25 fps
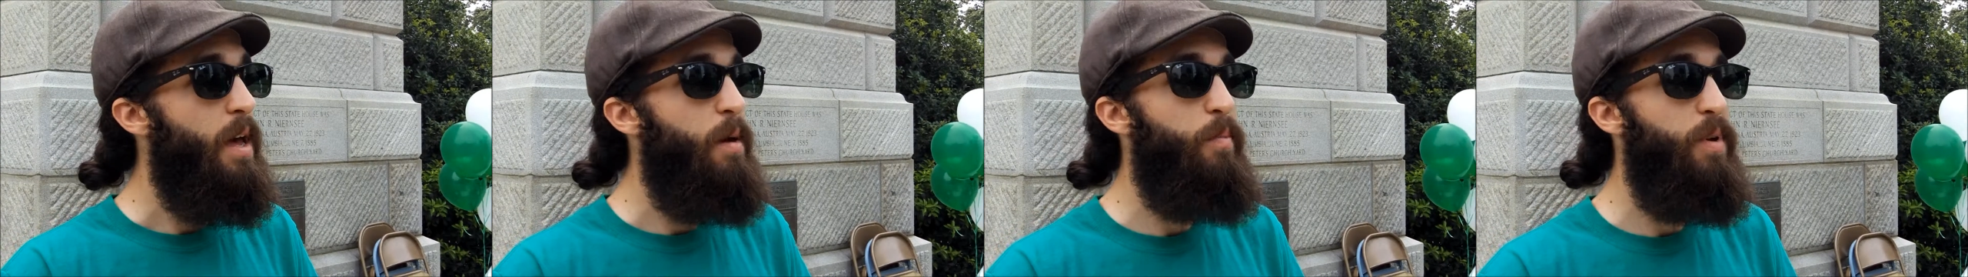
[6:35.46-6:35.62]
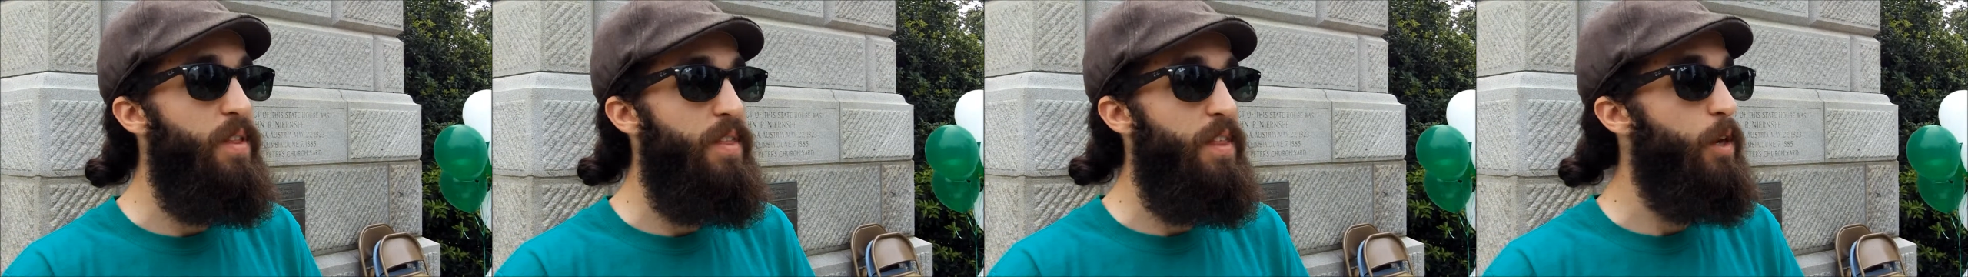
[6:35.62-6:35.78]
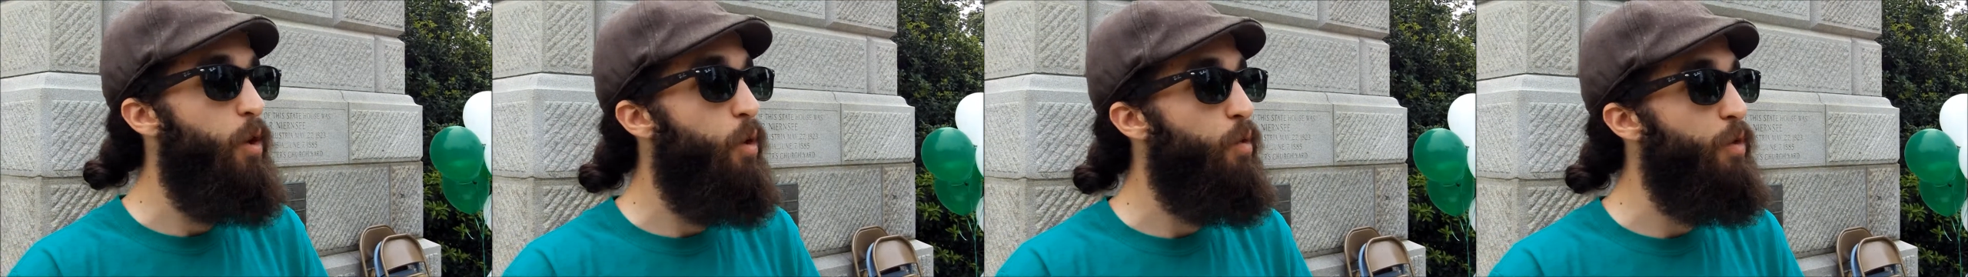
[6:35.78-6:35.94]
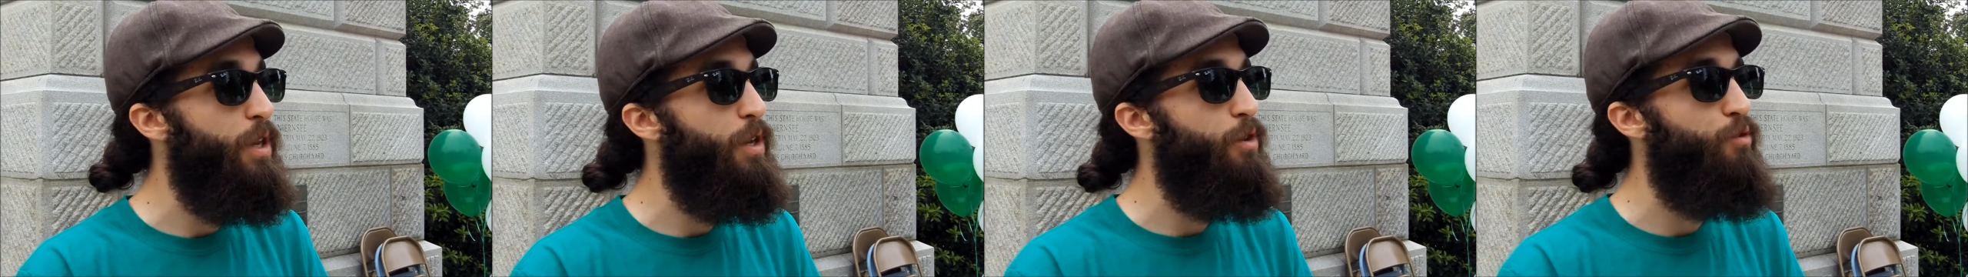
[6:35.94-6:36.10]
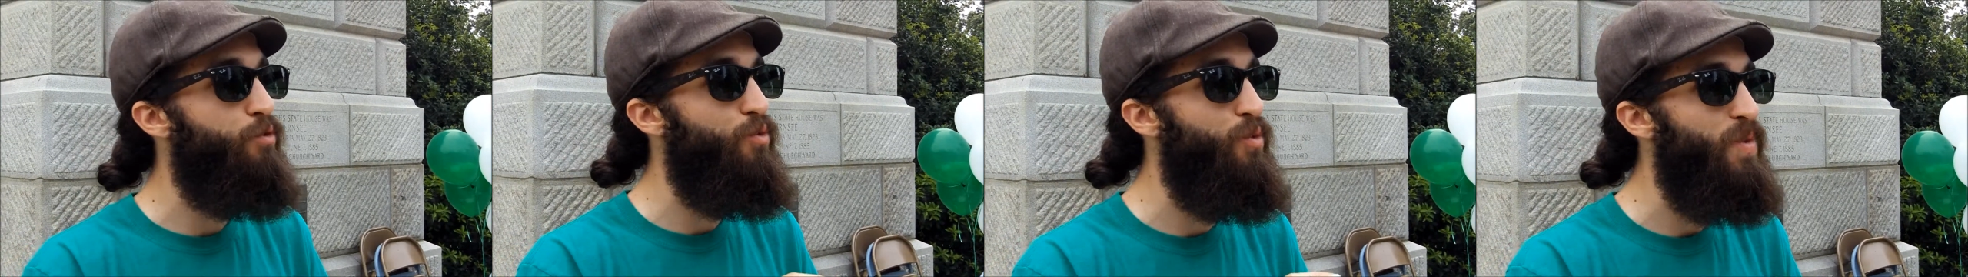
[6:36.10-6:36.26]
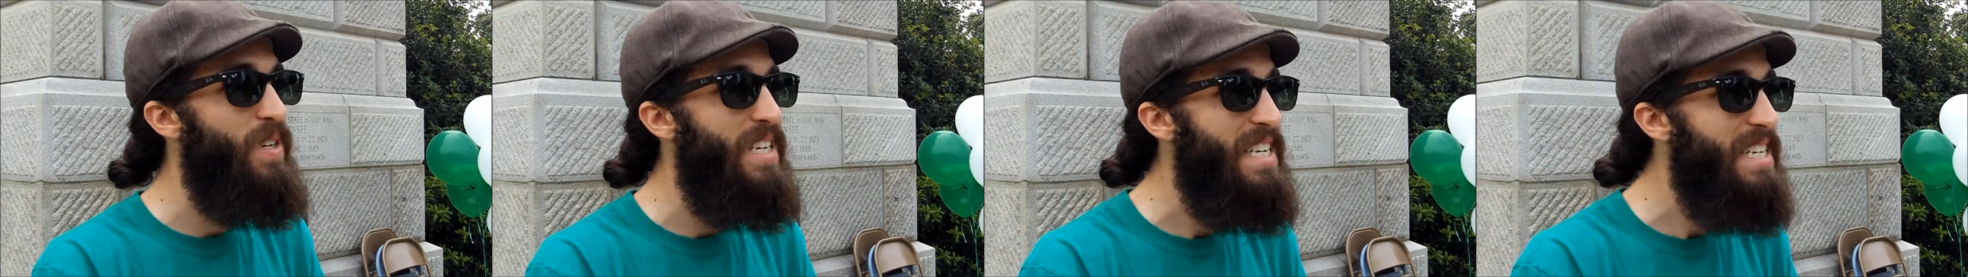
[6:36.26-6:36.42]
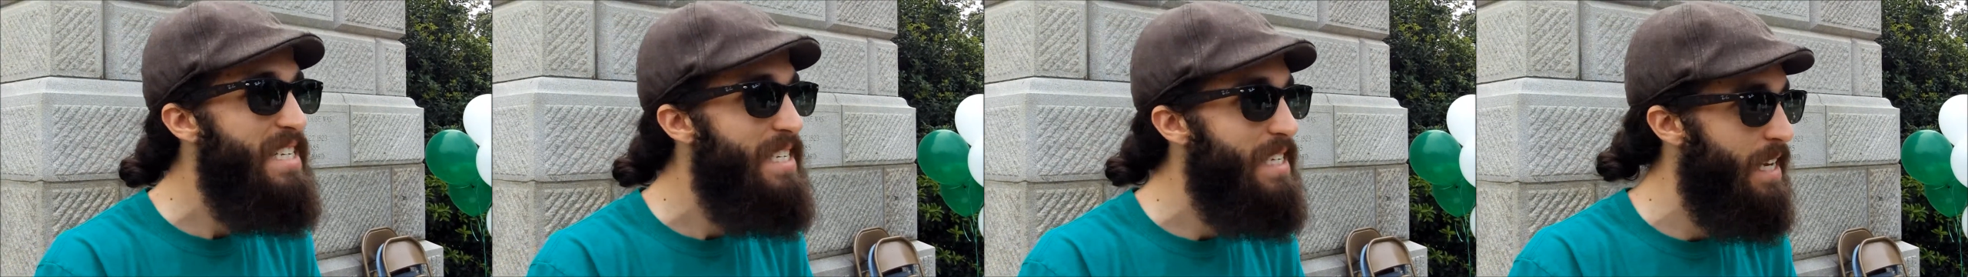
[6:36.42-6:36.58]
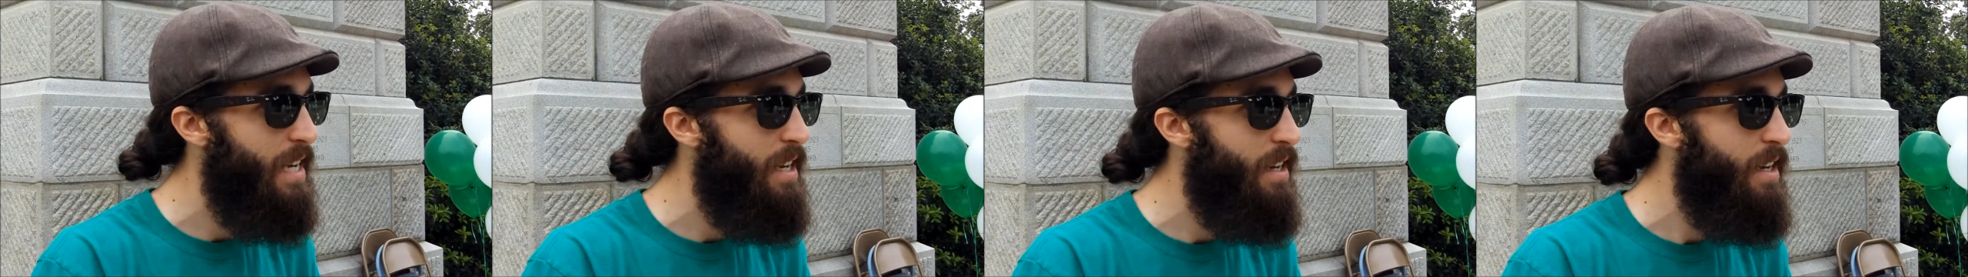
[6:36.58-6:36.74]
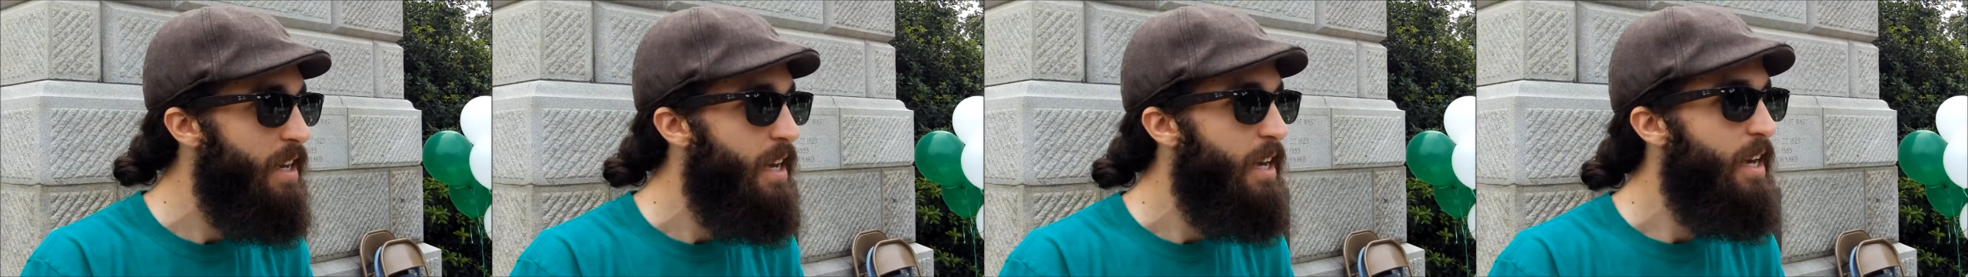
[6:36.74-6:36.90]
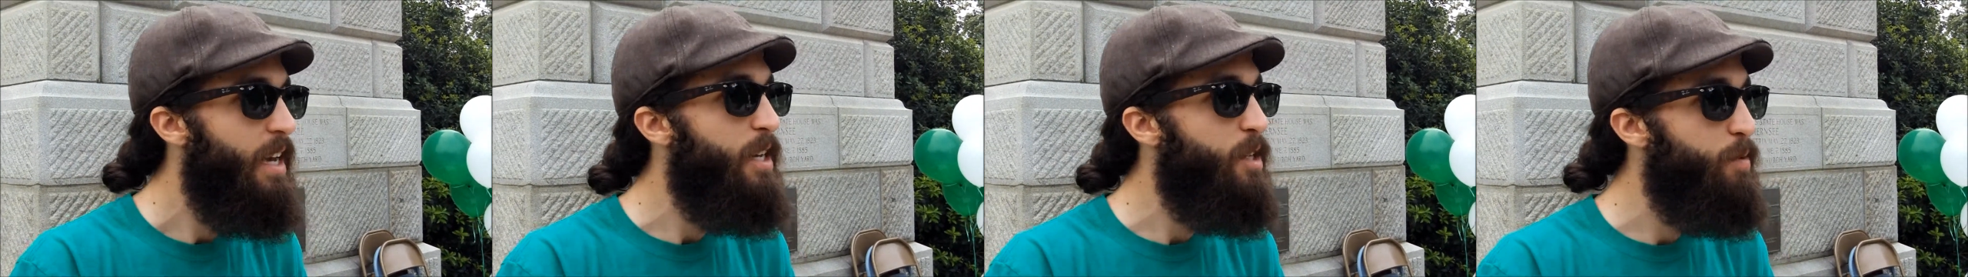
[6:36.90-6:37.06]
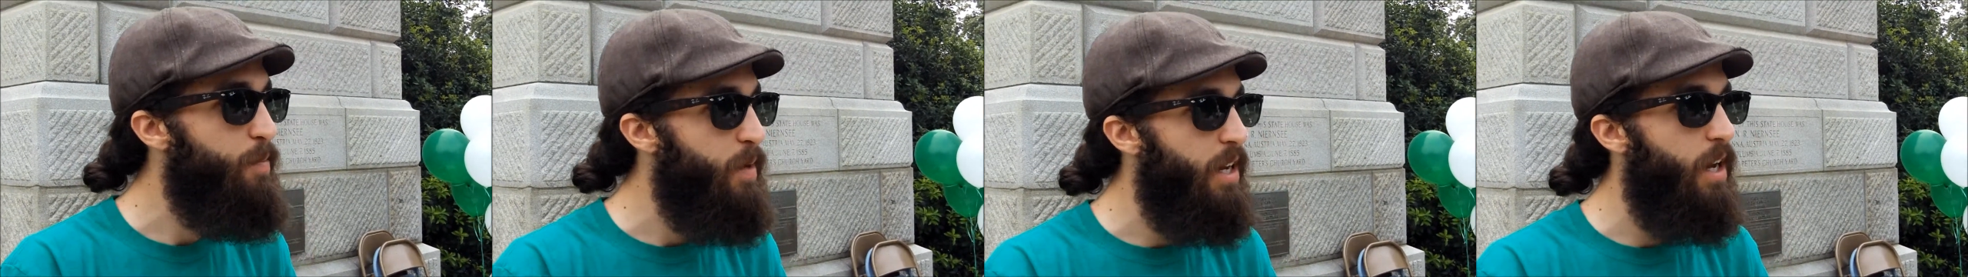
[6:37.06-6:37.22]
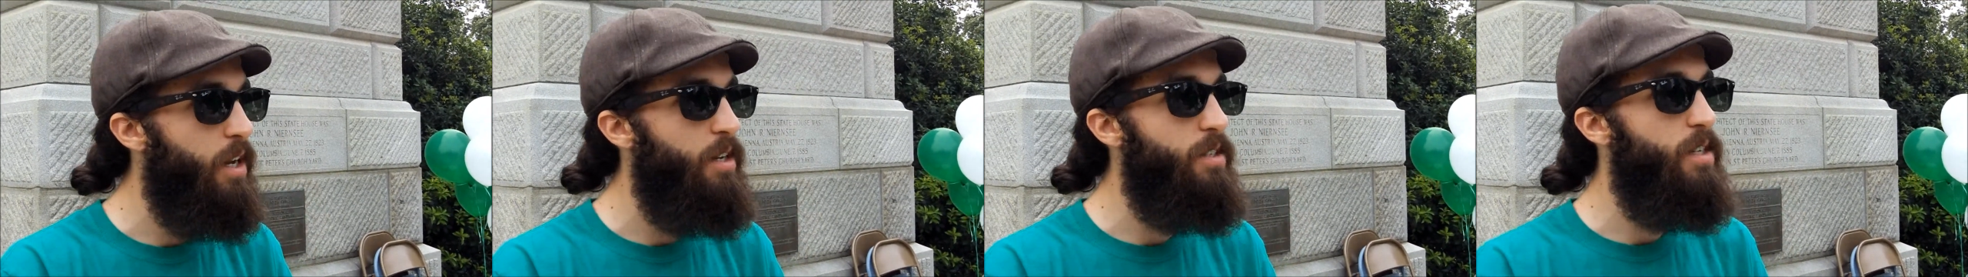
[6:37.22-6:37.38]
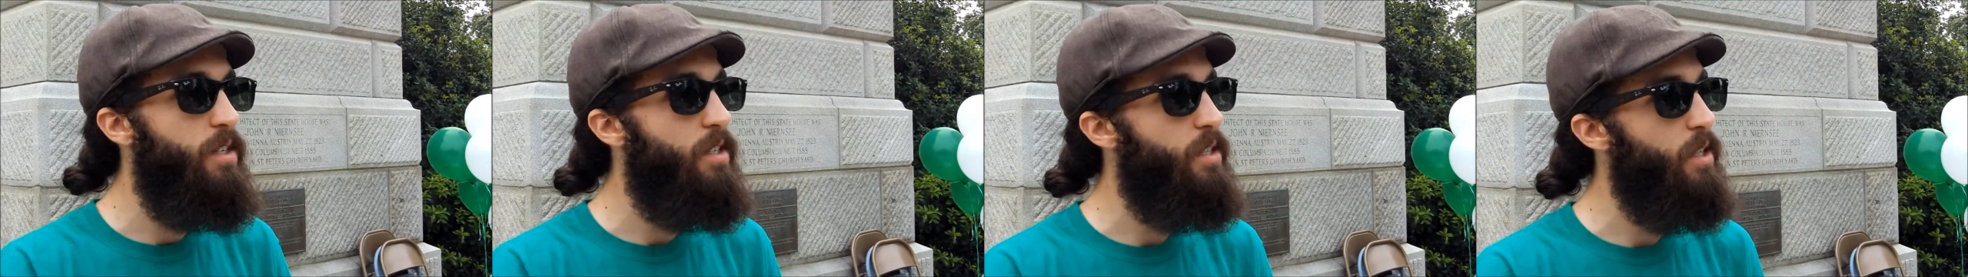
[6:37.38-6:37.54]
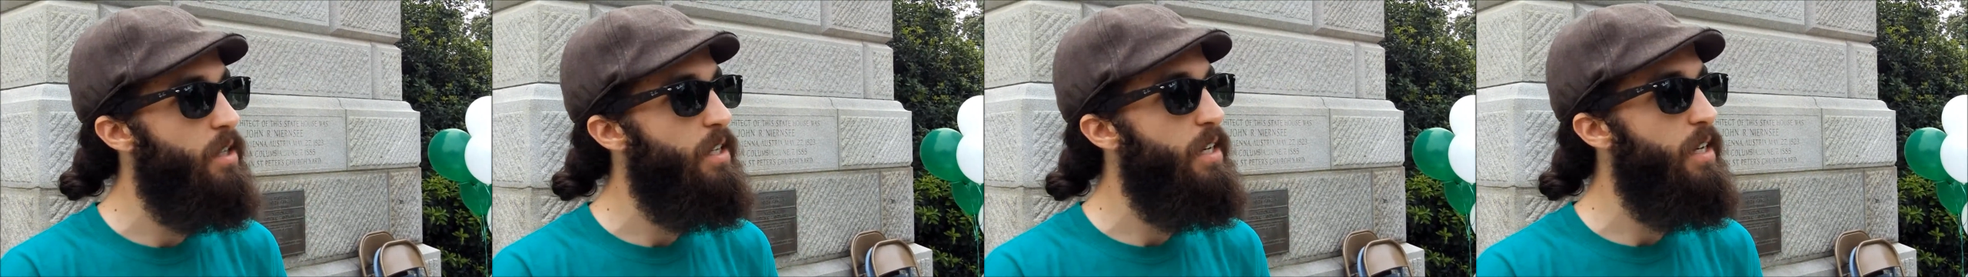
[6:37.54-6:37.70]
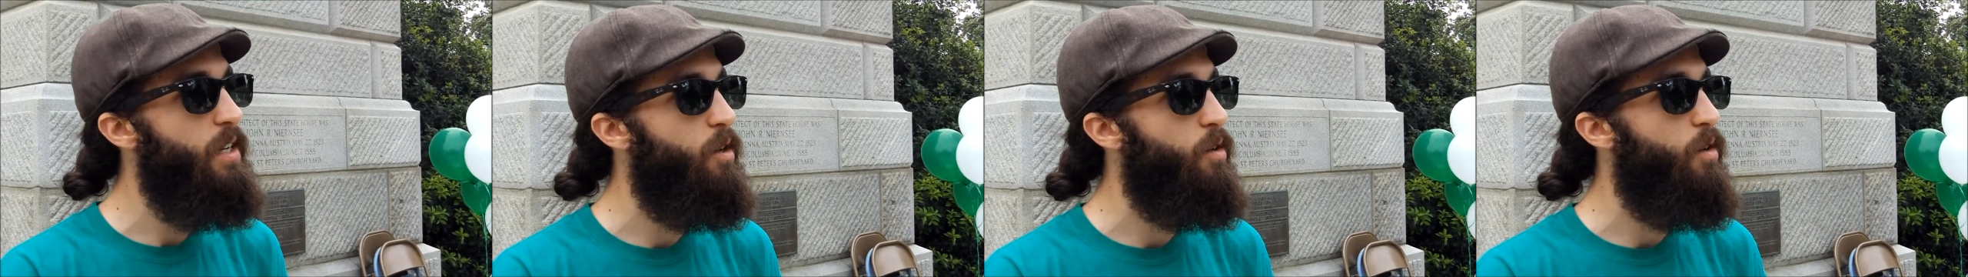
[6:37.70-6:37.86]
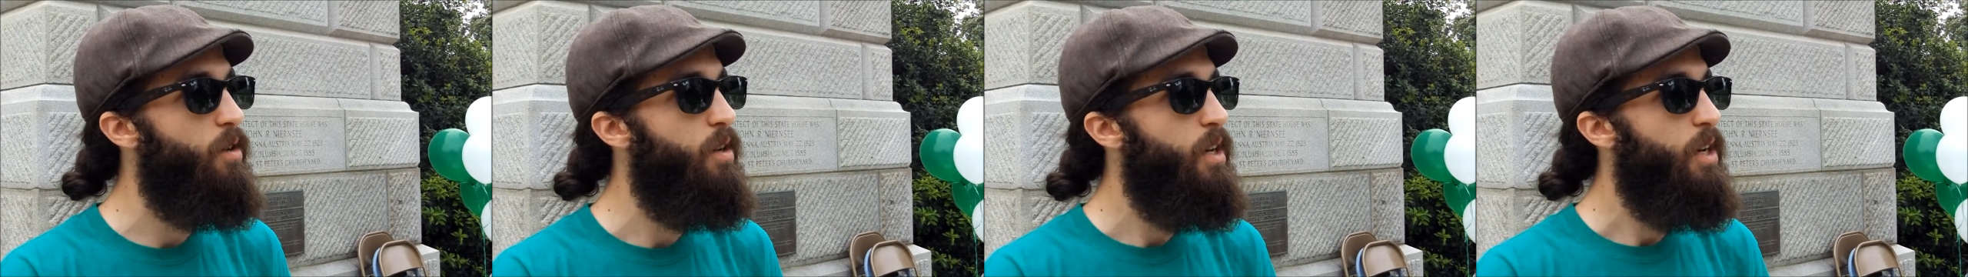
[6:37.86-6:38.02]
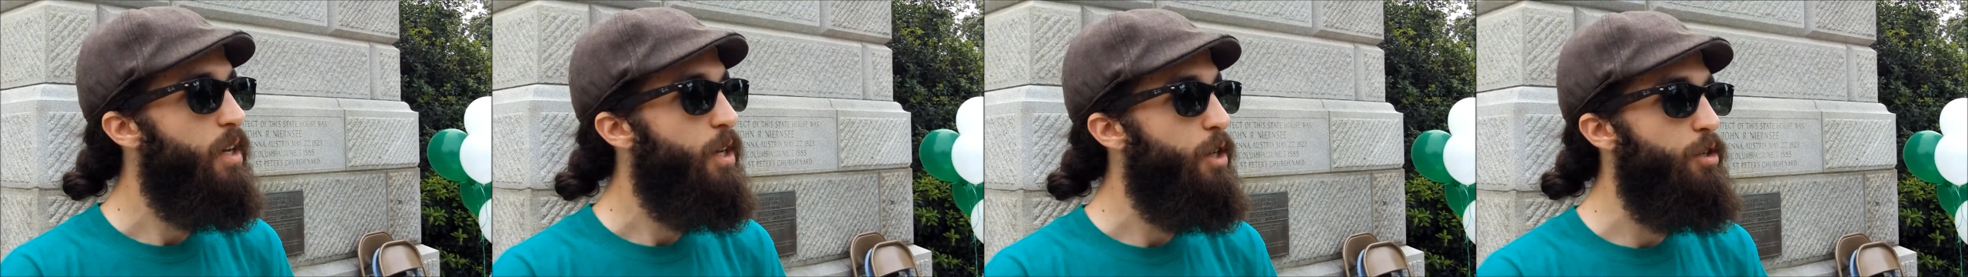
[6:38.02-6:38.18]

but the only reason is because it's illegal.